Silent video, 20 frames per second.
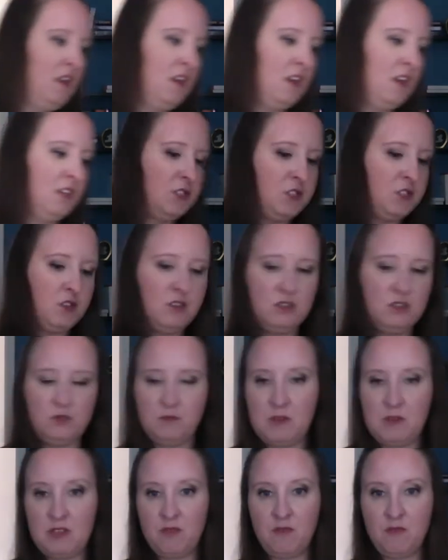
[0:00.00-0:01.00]
So those are
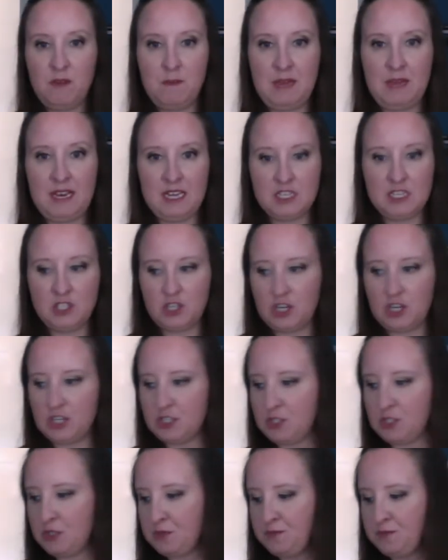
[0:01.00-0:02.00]
my 3 Mania
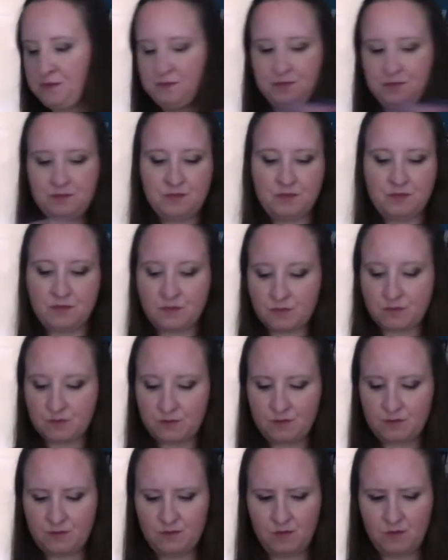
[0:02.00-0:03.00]
starts.
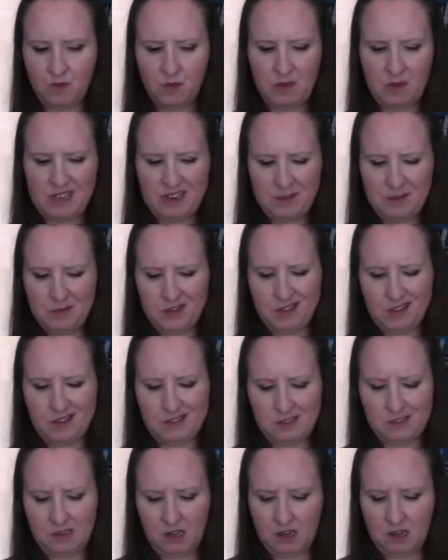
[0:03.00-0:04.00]
Why did I bring
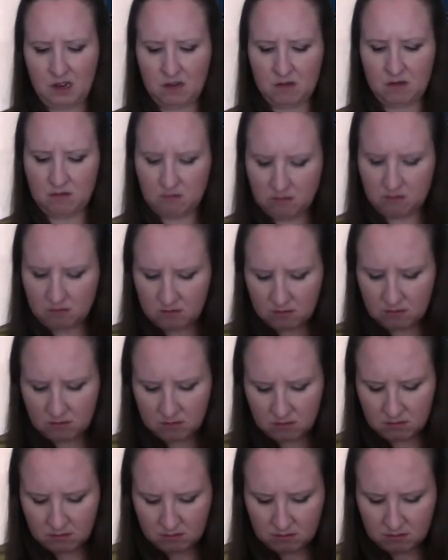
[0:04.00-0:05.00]
this in here?
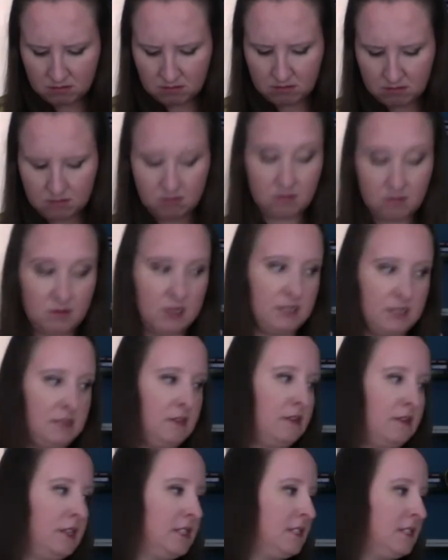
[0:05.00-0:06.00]
That's
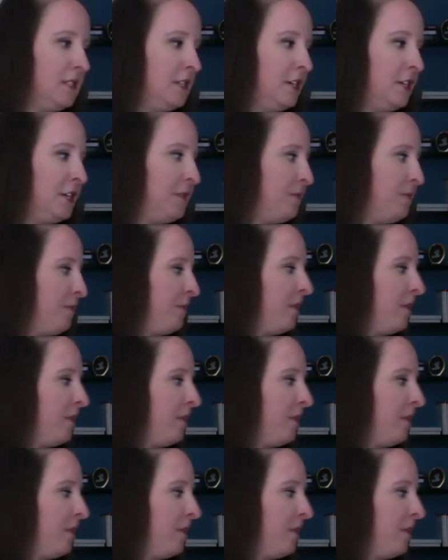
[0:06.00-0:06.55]
unnecessary.